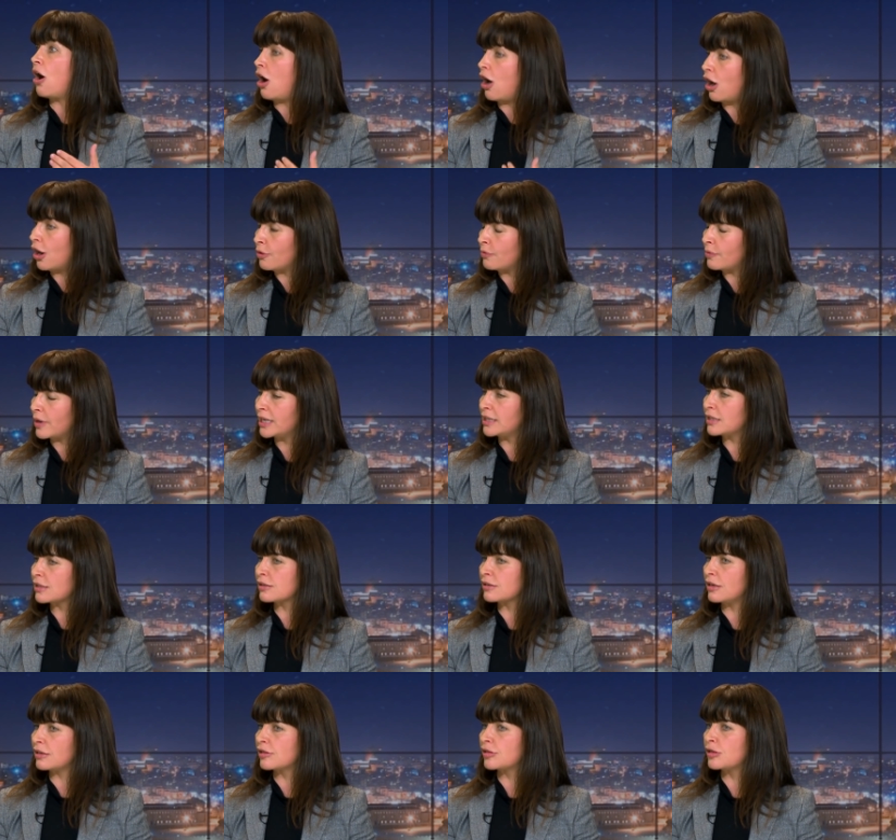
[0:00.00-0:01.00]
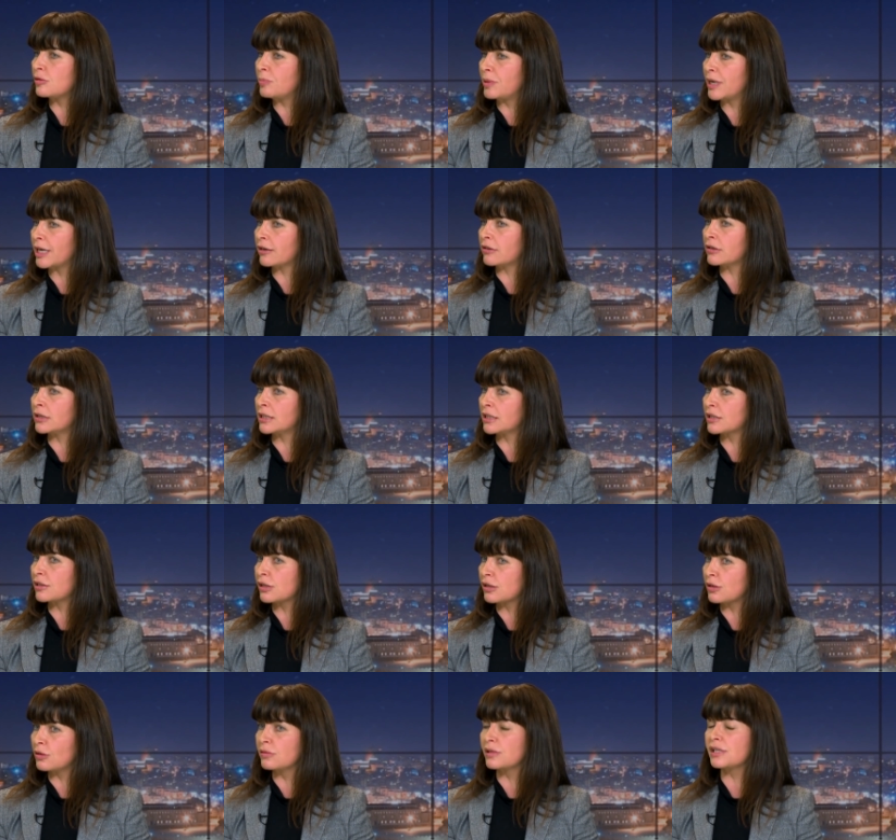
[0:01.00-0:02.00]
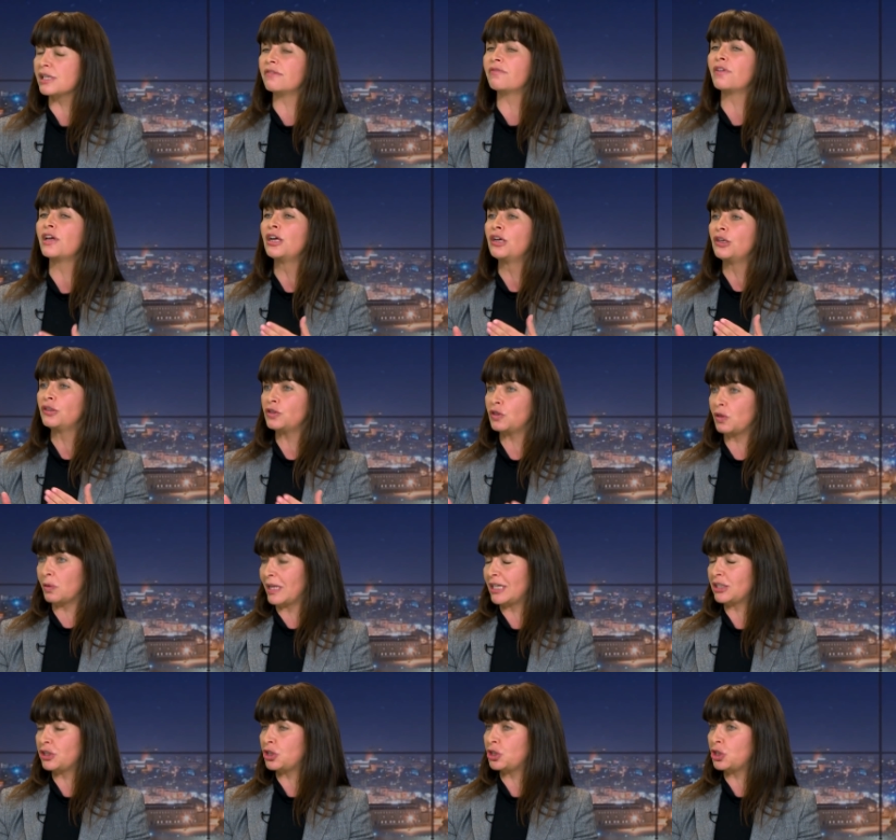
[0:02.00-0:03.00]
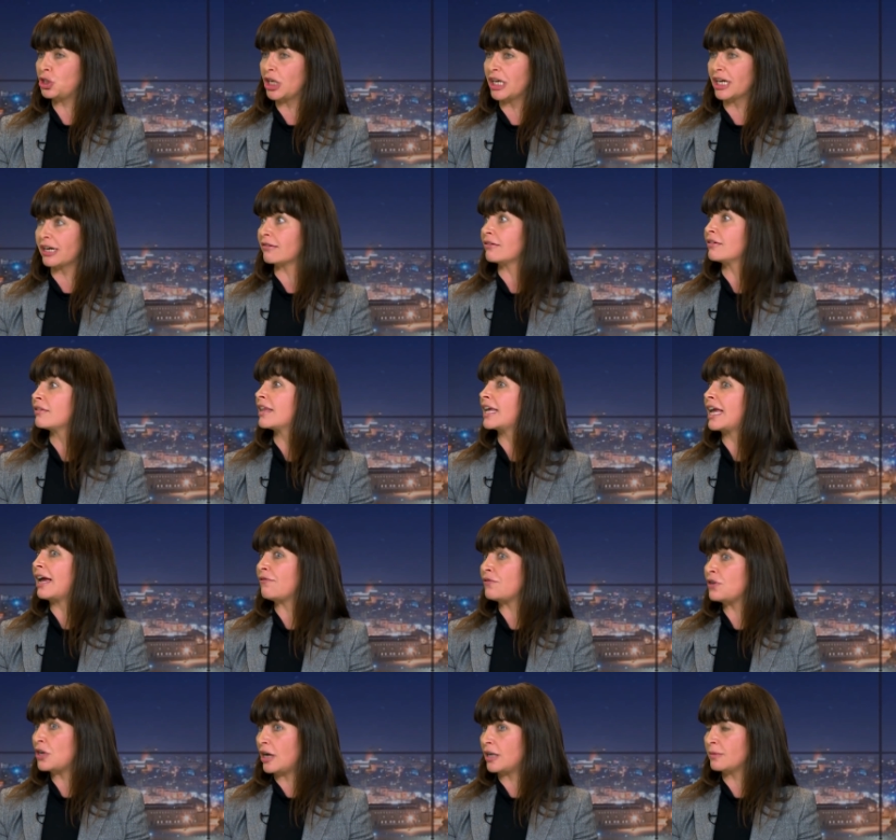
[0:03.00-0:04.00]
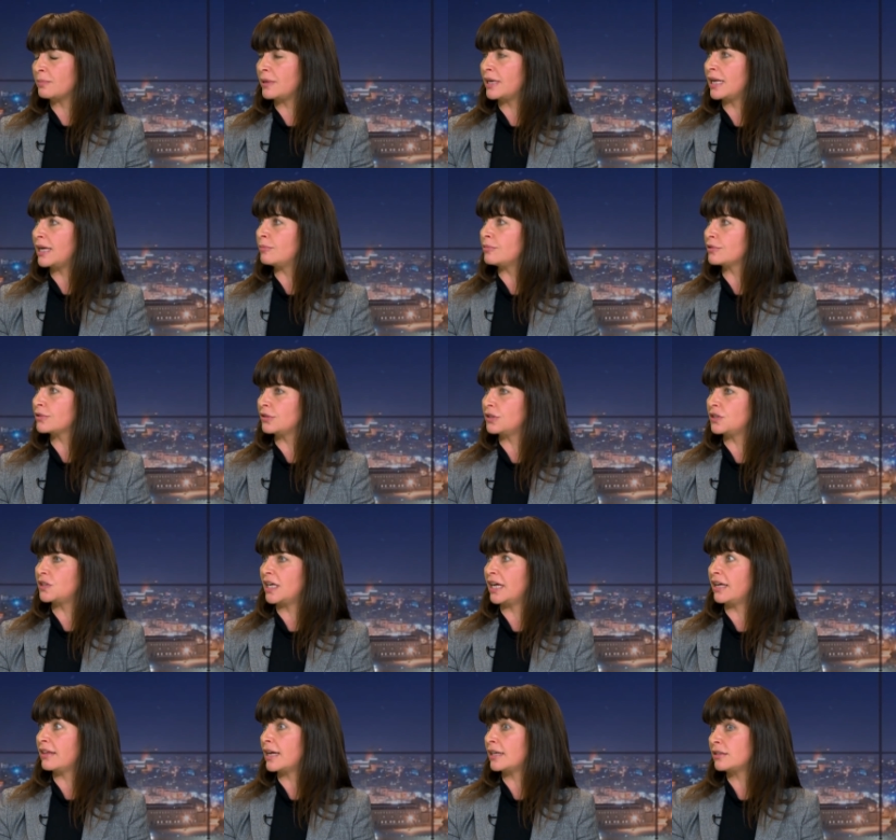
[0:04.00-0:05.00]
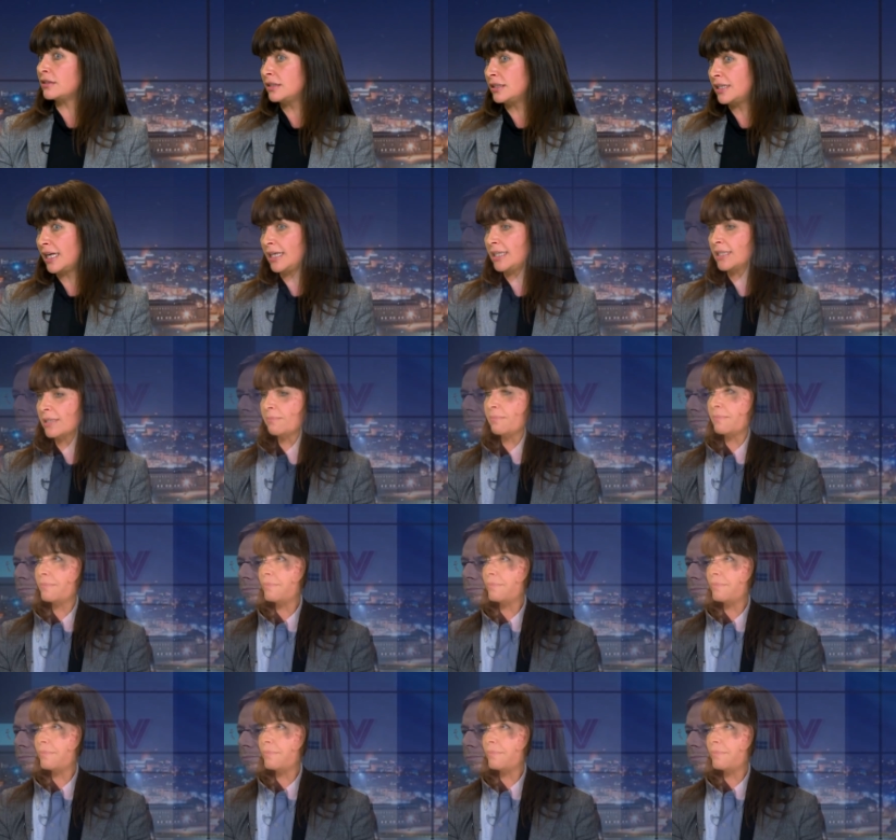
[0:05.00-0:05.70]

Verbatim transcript: Our right is not superior and exclusive. So let's share. They have not been able to say that to date.